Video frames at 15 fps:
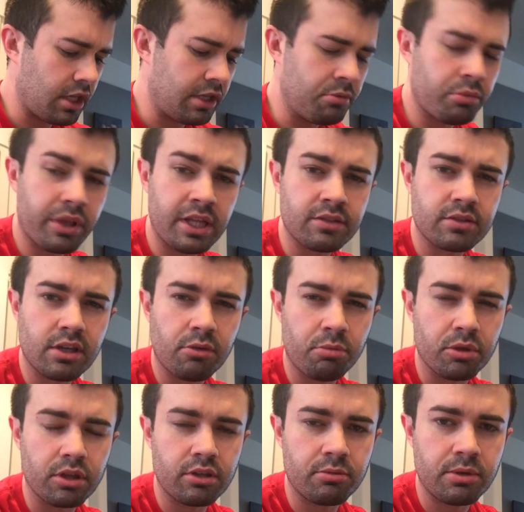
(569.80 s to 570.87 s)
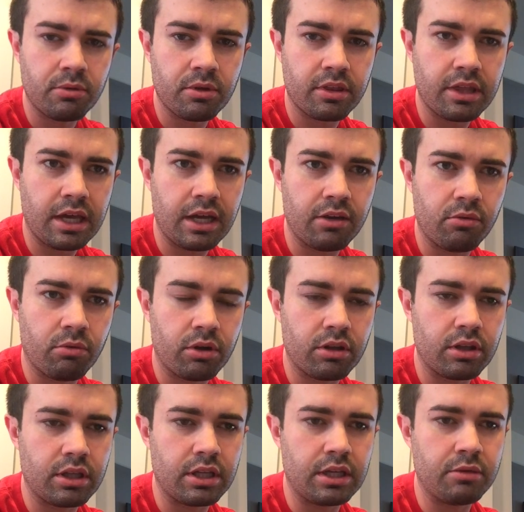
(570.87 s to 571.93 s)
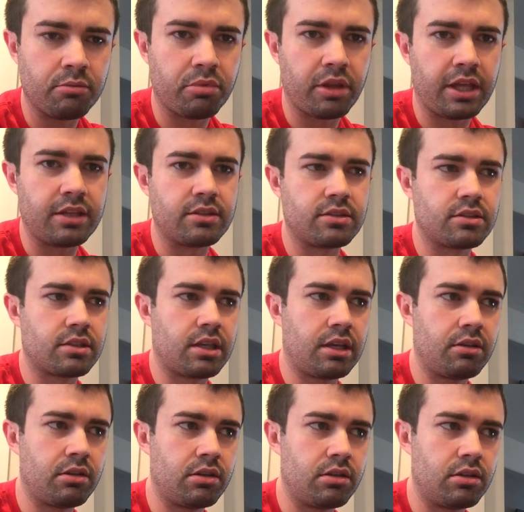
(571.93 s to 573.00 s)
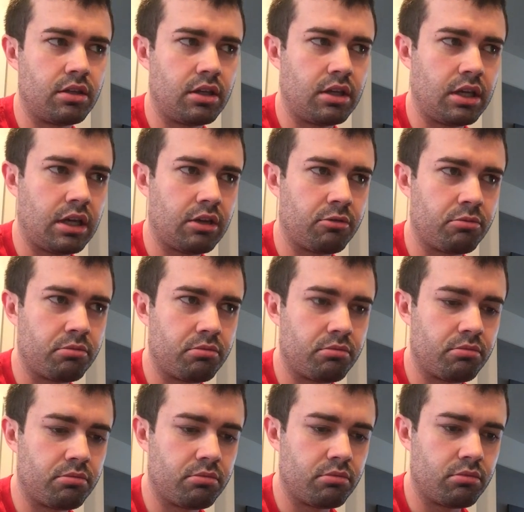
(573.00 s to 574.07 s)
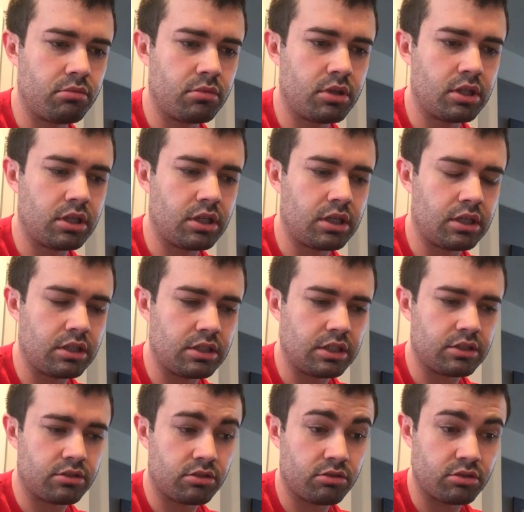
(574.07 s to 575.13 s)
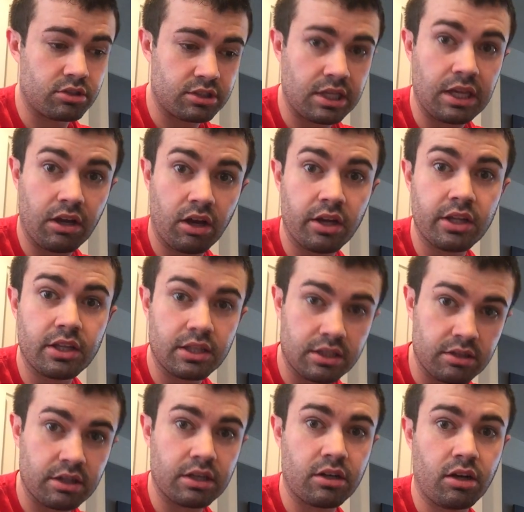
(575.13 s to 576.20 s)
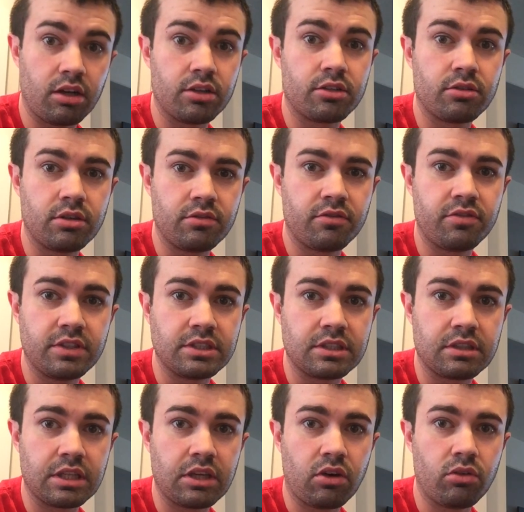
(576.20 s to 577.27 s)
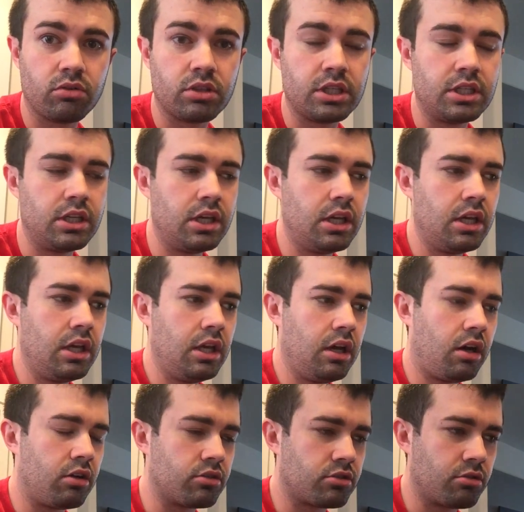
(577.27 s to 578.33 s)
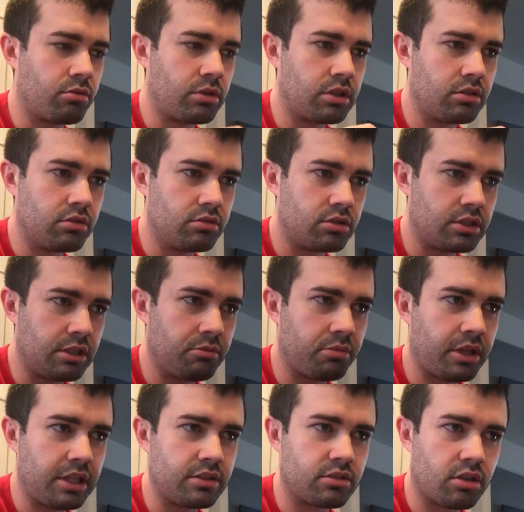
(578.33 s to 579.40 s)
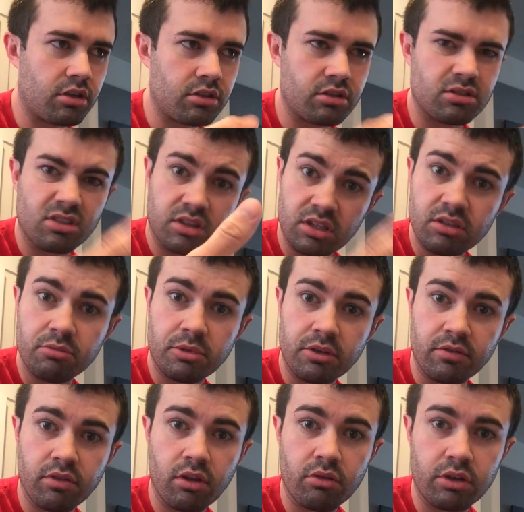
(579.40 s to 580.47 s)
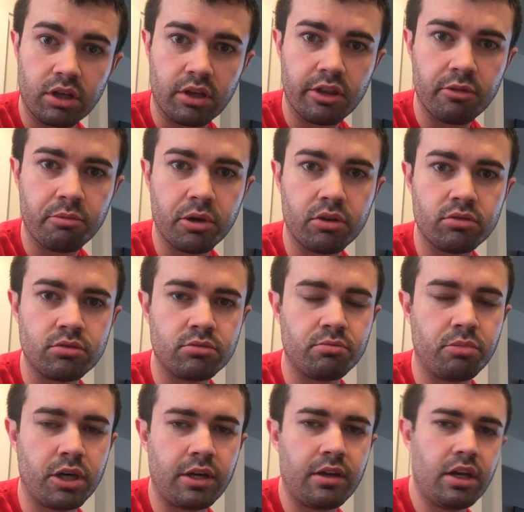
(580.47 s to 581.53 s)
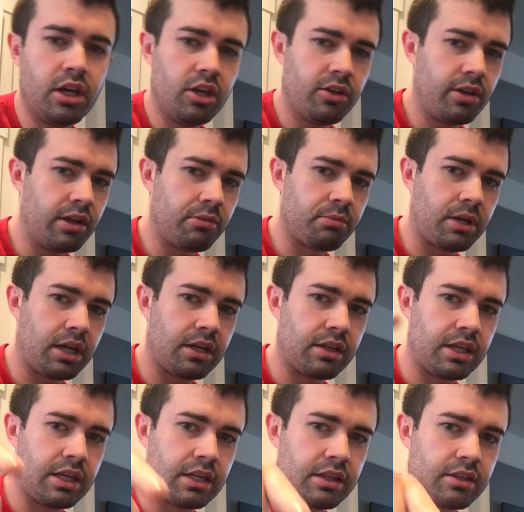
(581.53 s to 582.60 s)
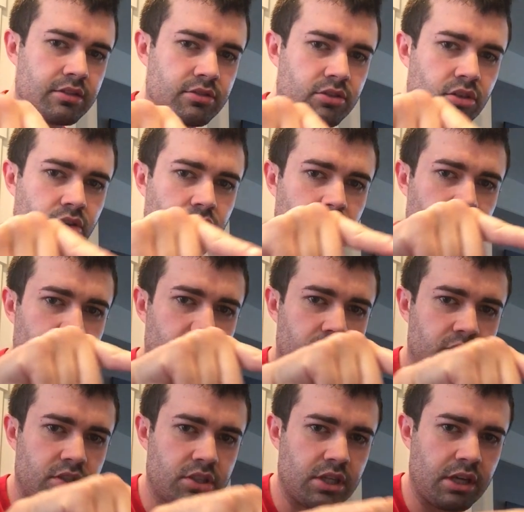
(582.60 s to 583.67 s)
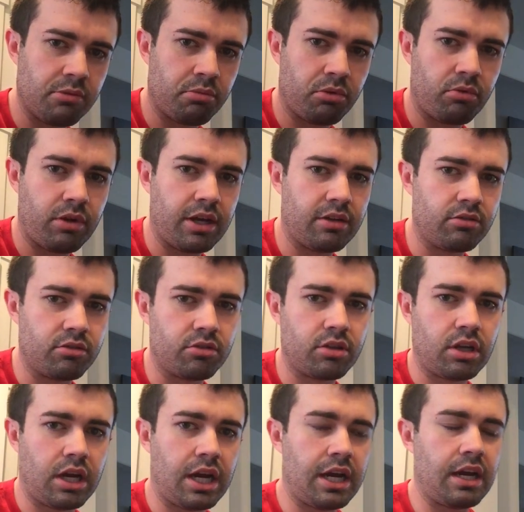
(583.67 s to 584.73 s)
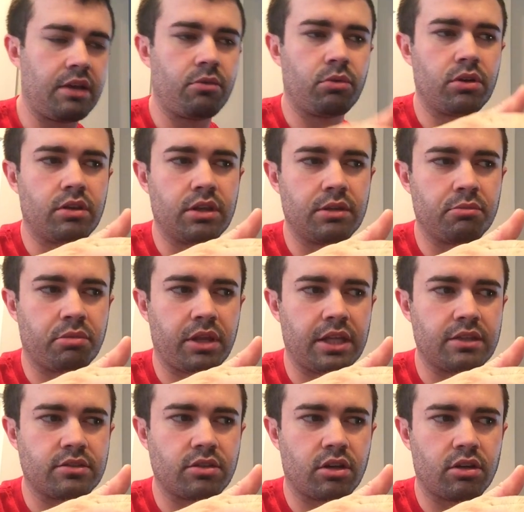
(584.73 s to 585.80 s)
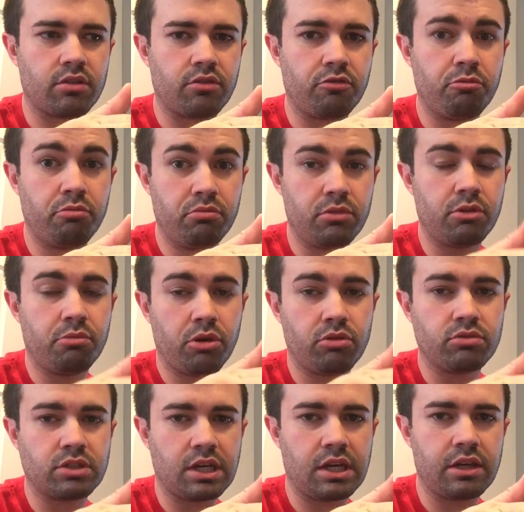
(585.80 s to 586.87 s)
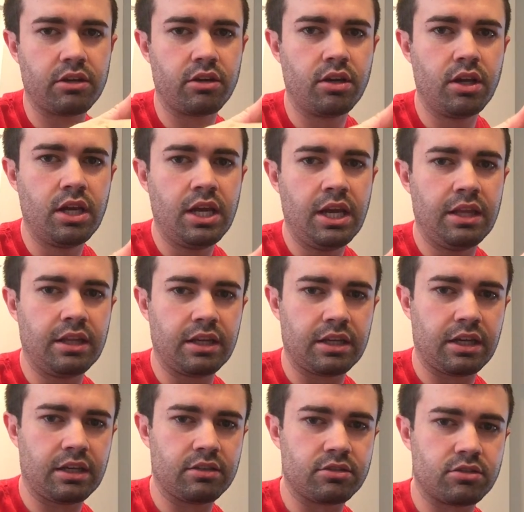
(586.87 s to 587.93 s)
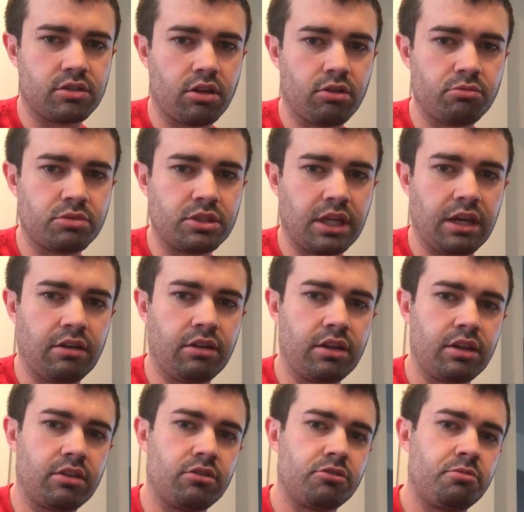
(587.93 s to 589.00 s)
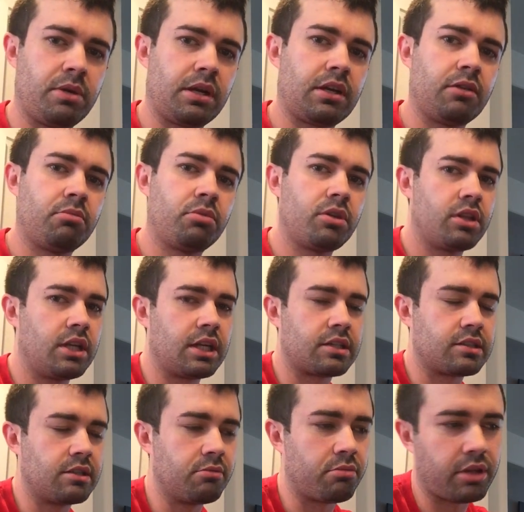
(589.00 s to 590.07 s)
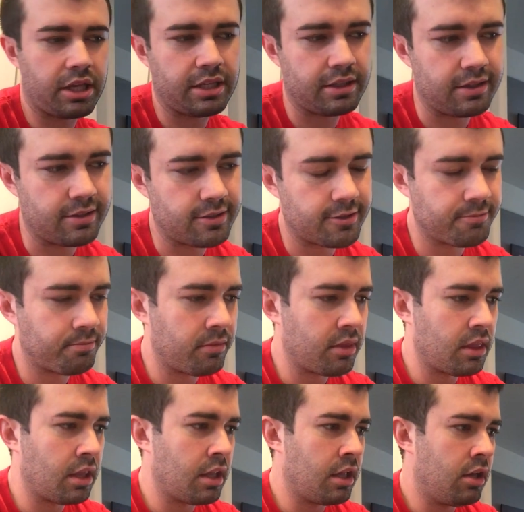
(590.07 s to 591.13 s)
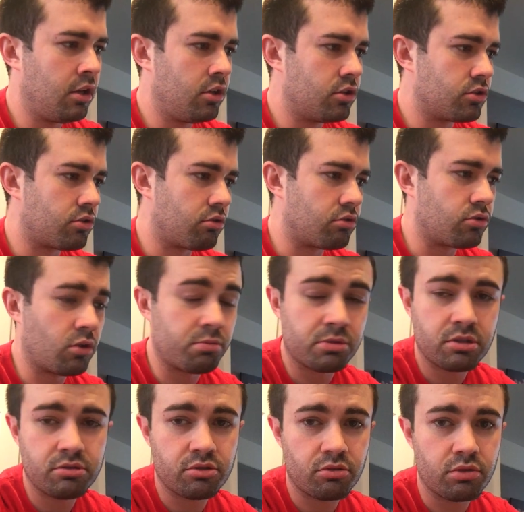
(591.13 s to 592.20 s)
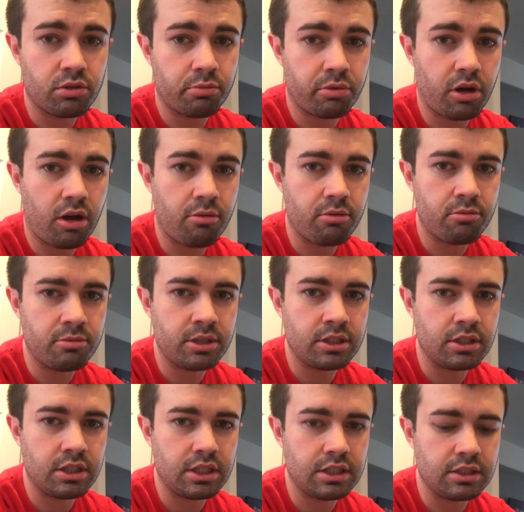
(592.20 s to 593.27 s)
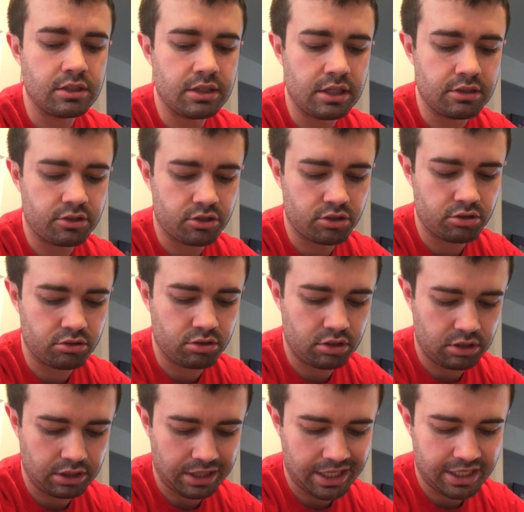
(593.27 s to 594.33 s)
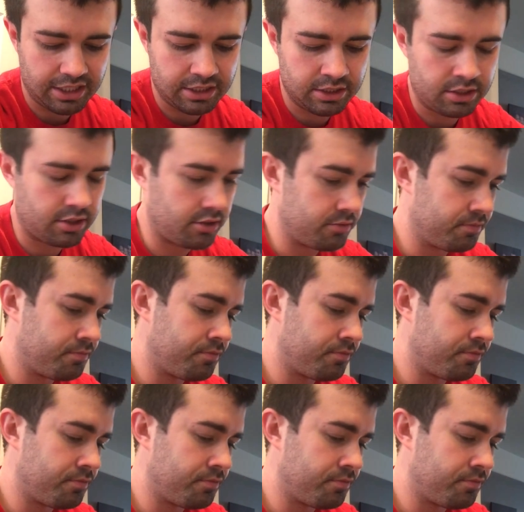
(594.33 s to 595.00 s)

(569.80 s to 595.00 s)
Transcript: Implants help a little bit with that, where the implants can help the dentures stay on it. They click onto it and physically hold it. Also, where those implants are, there's a little bit of loading on the bone, but you end up kind of getting this curved shape around high where the implants are, the bone's higher, and then it kind of slopes down and then goes back up where the next implant is. So resorption is a real problem in denture land.